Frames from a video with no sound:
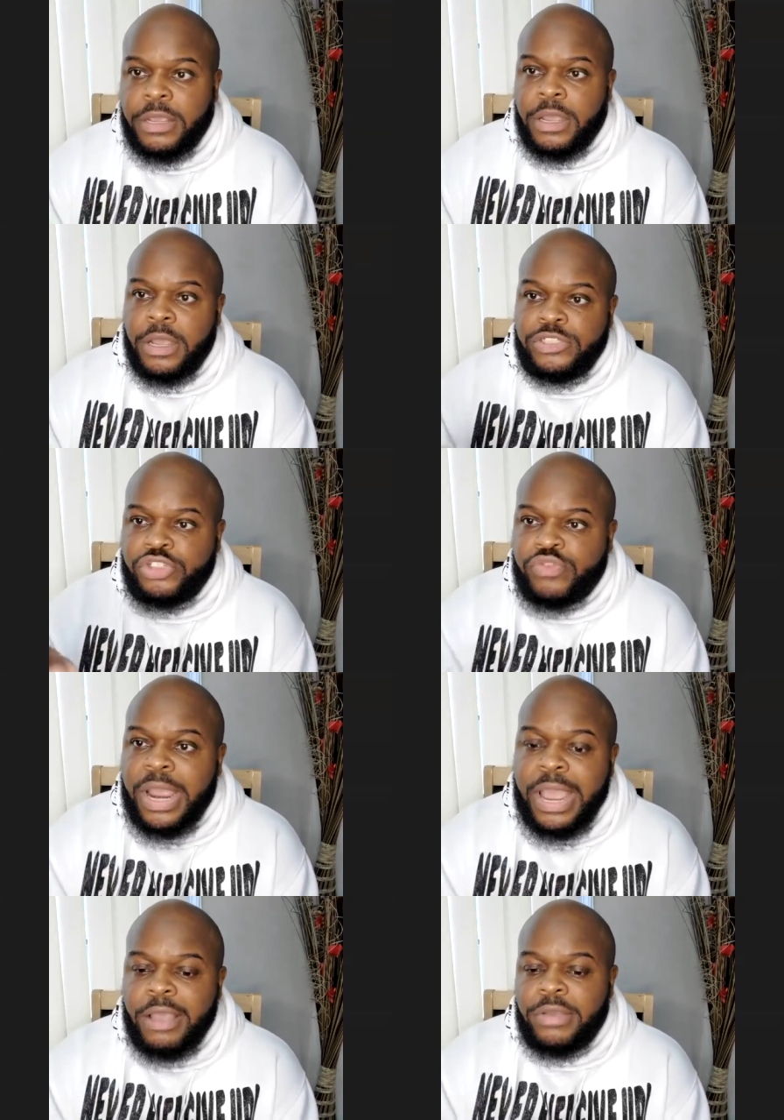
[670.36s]
a
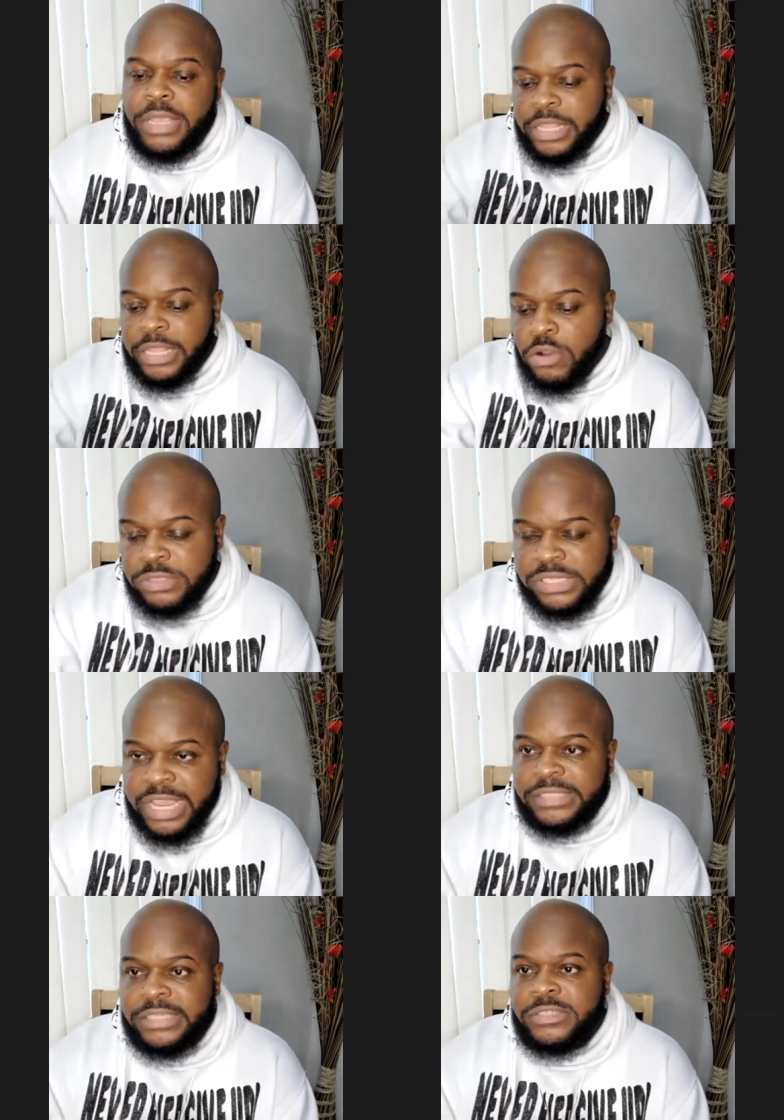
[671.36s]
trial, in those
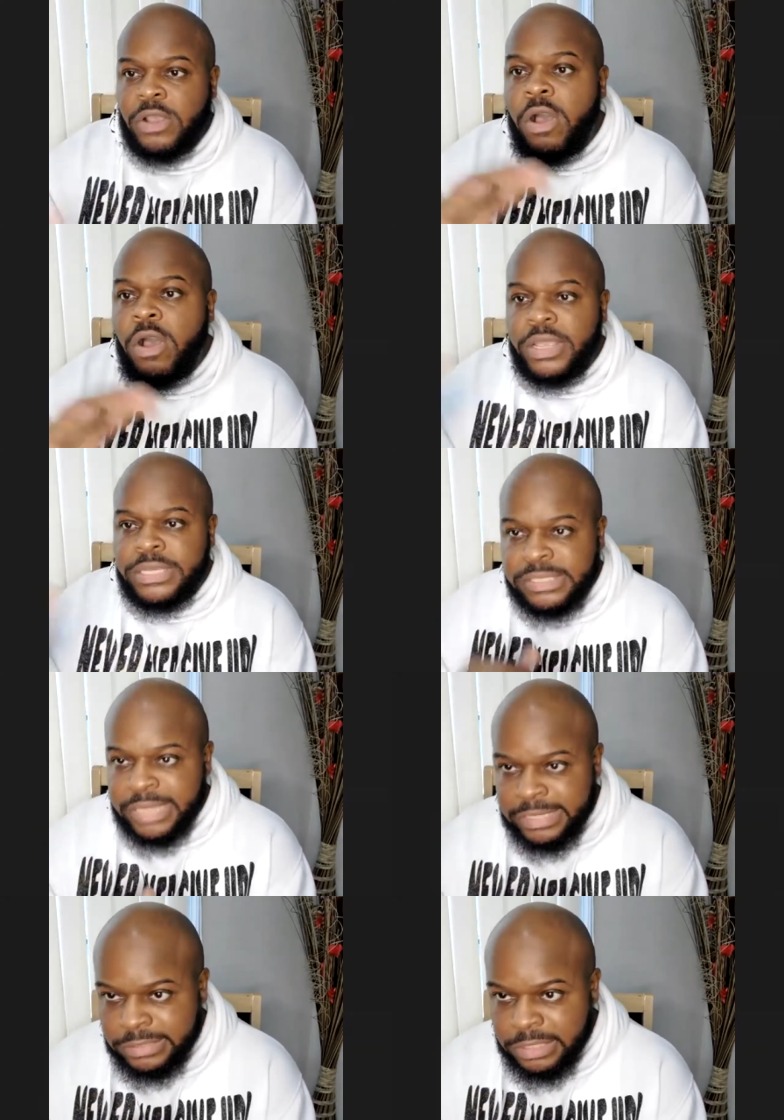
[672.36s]
cases, all his
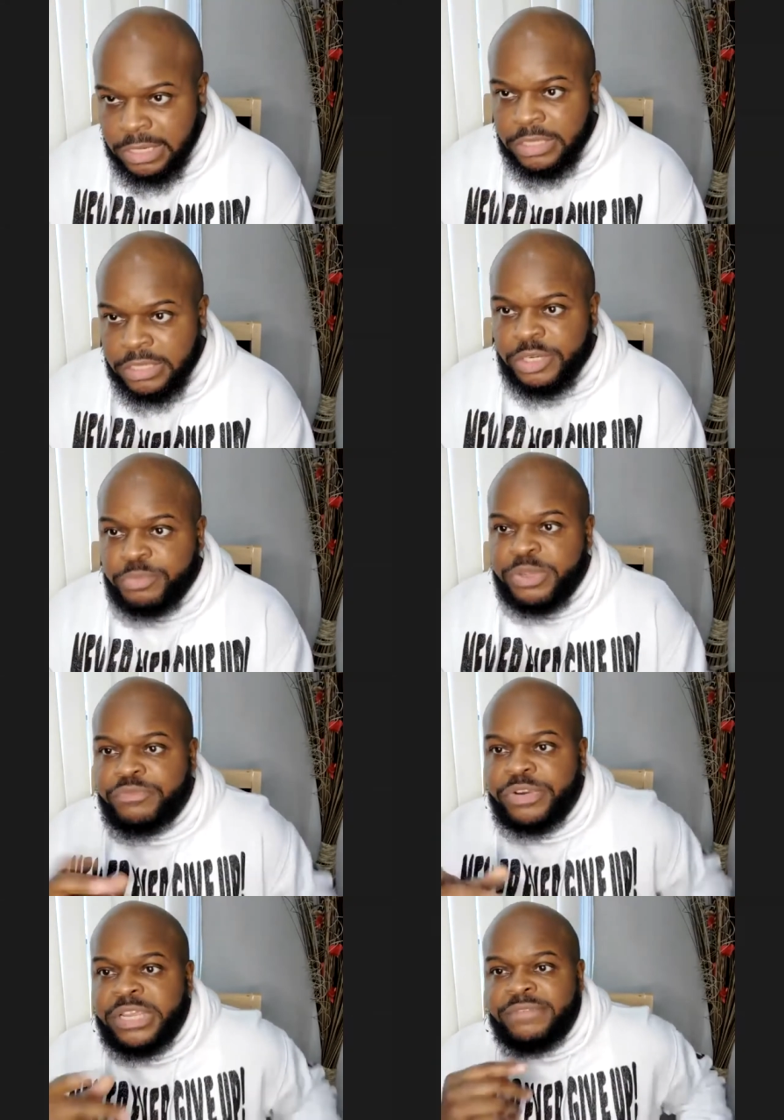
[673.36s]
cases should be
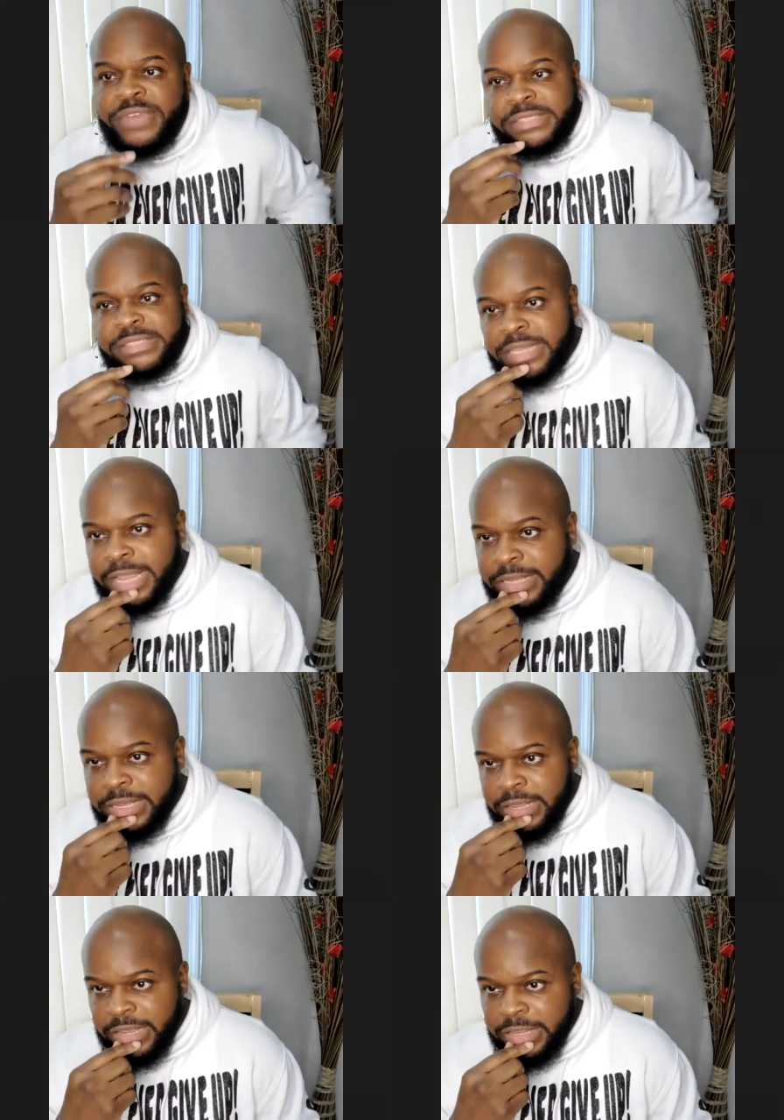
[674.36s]
reinvestigated
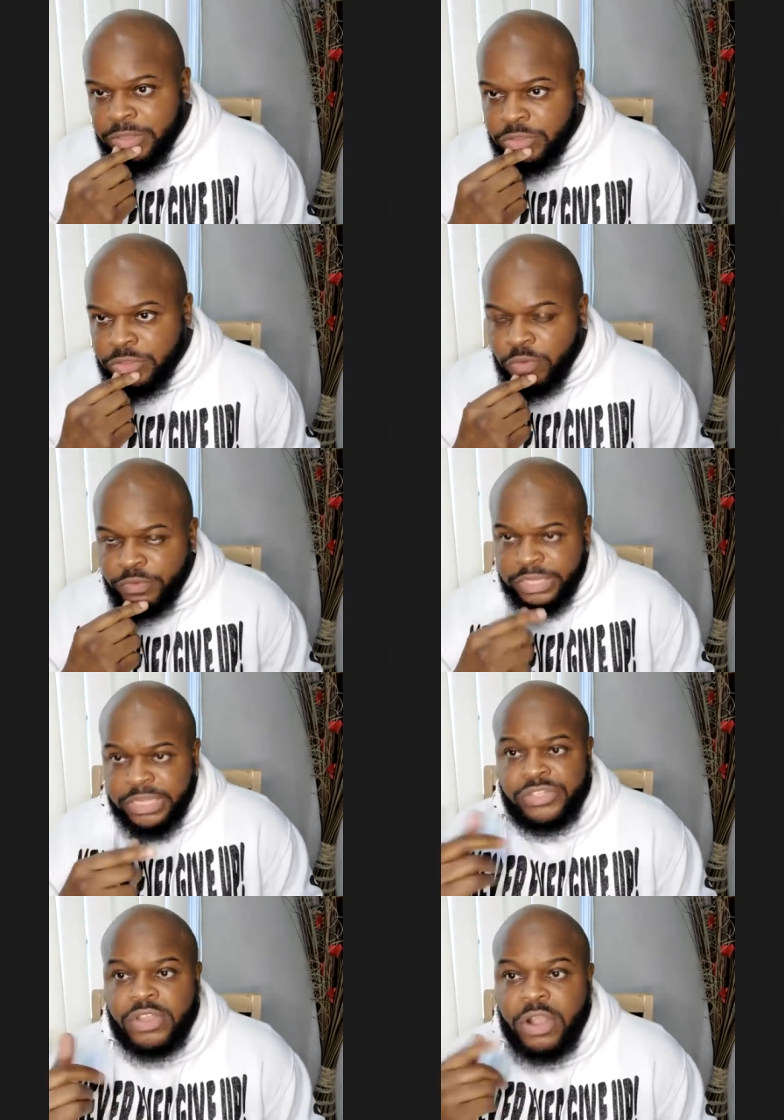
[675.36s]
and looked over again,
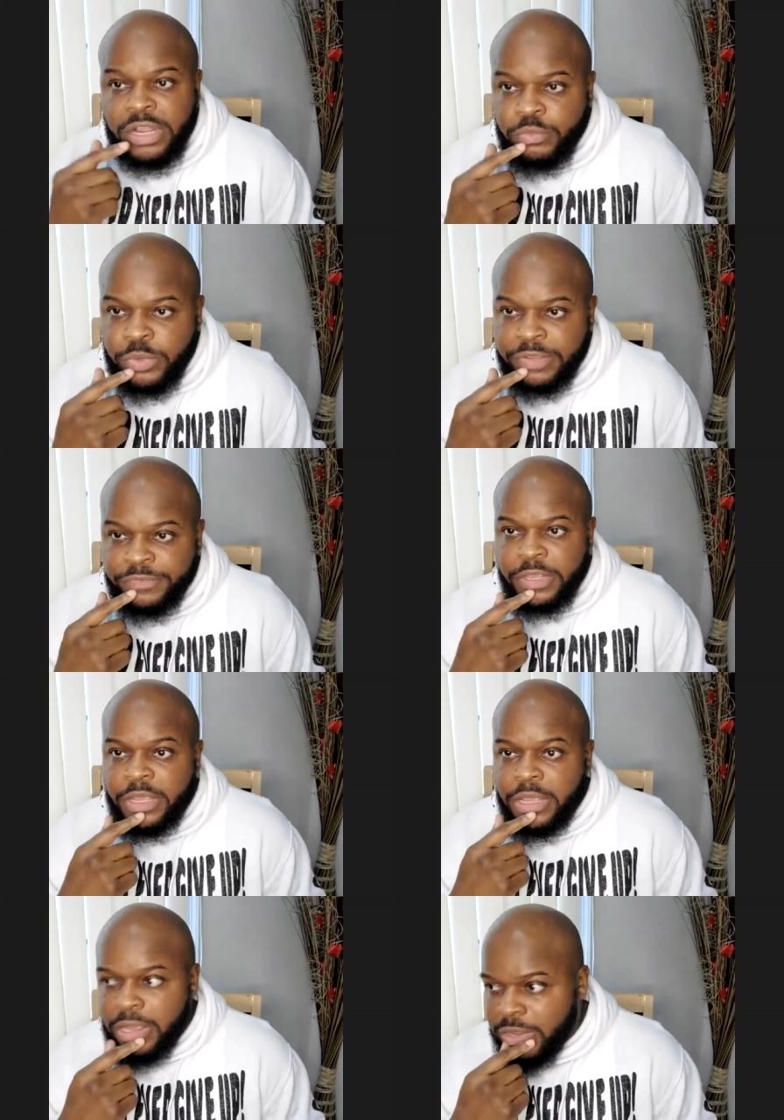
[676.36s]
starting with
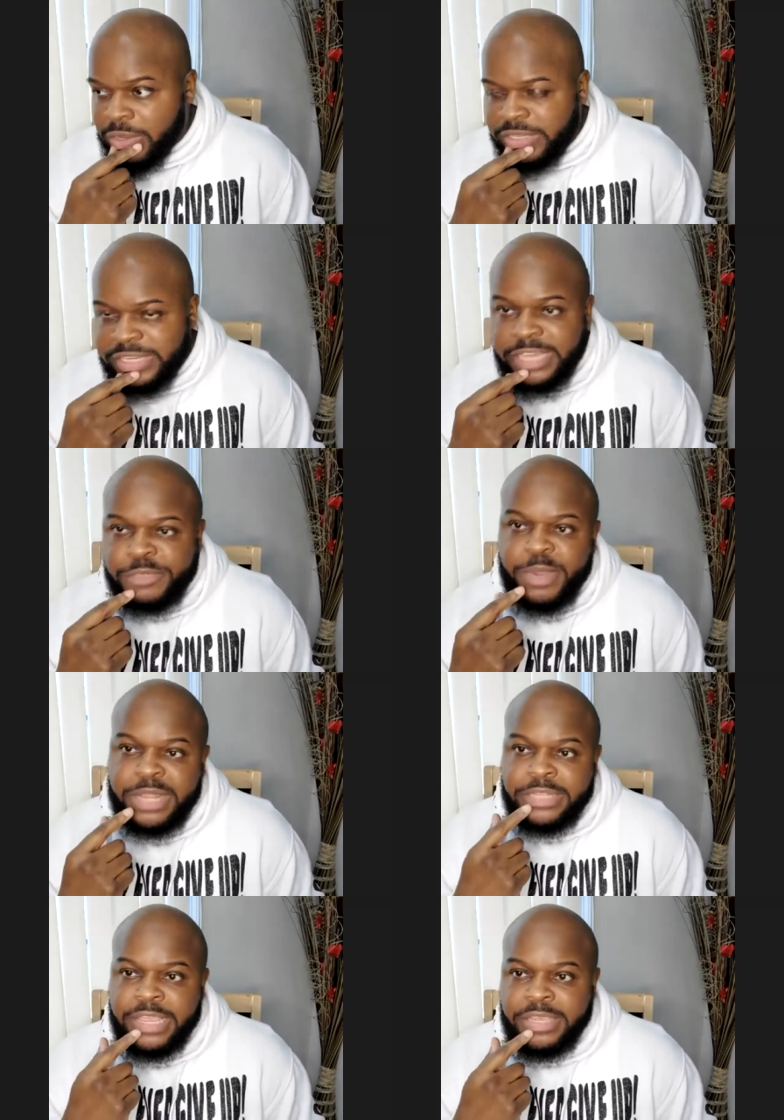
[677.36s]
a case by
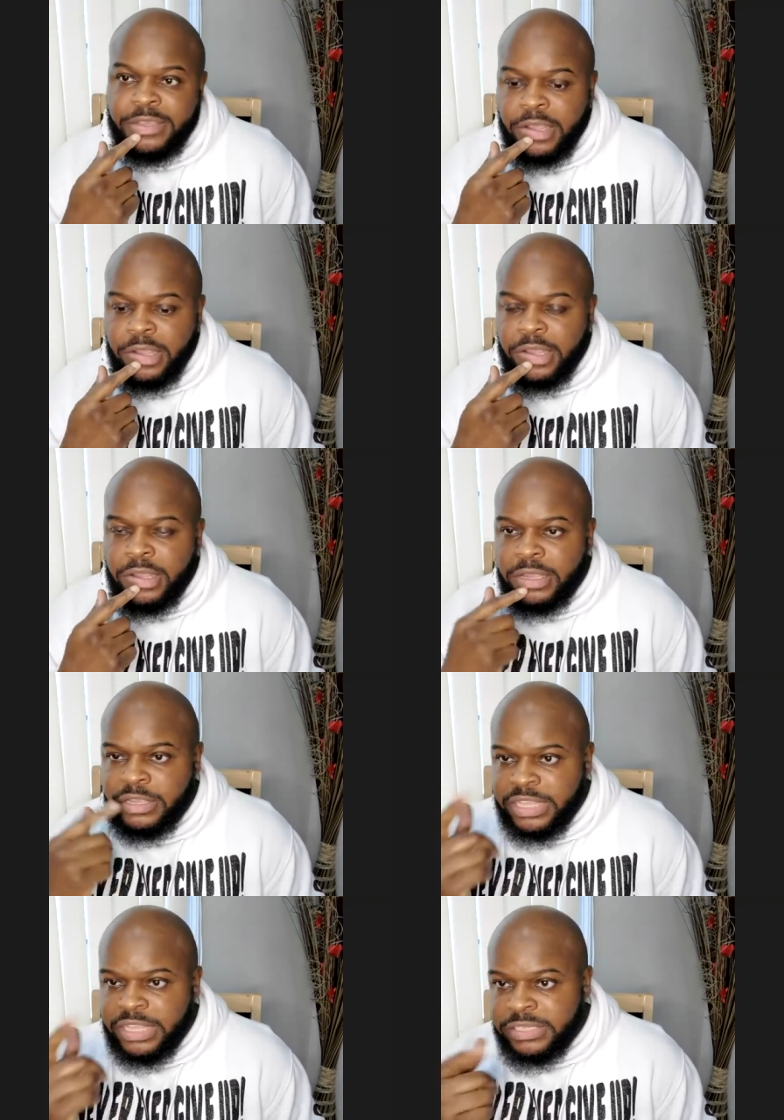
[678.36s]
the name uh, uh,
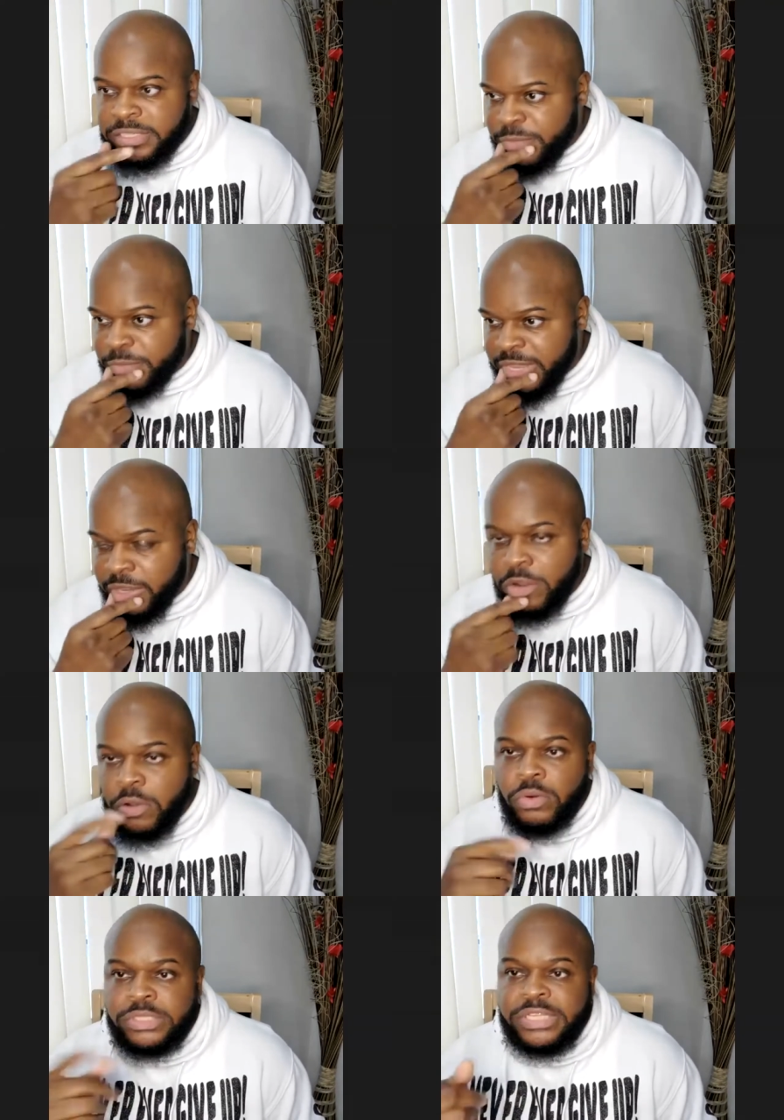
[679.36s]
innocent man
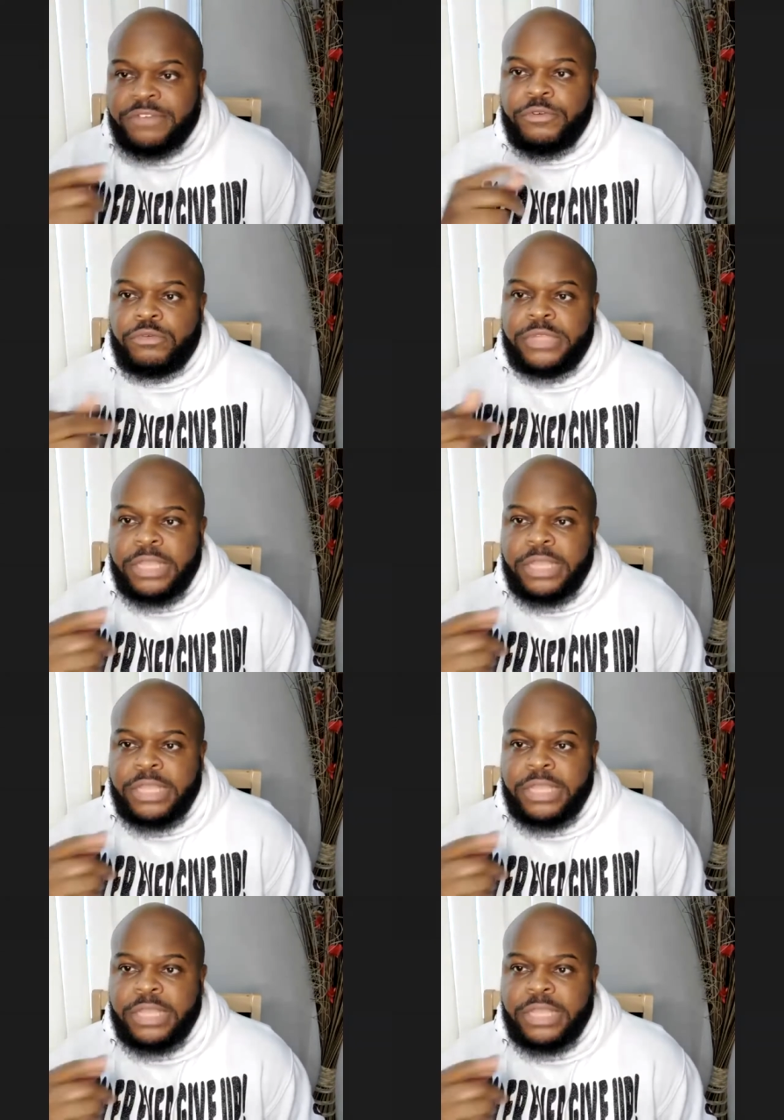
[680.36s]
on death row